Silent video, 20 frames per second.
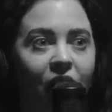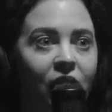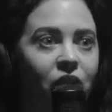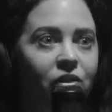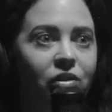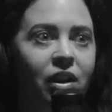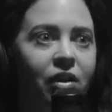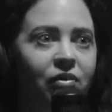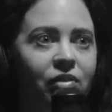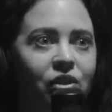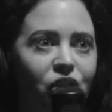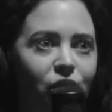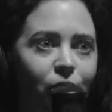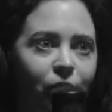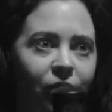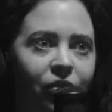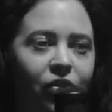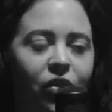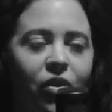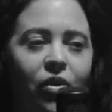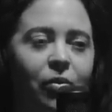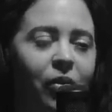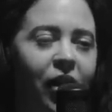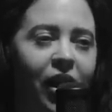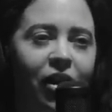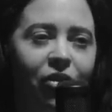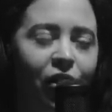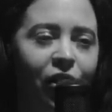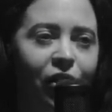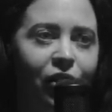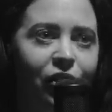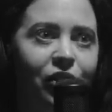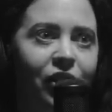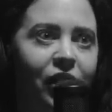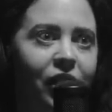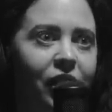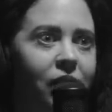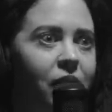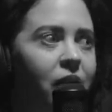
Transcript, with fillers: I could not ever do before by road.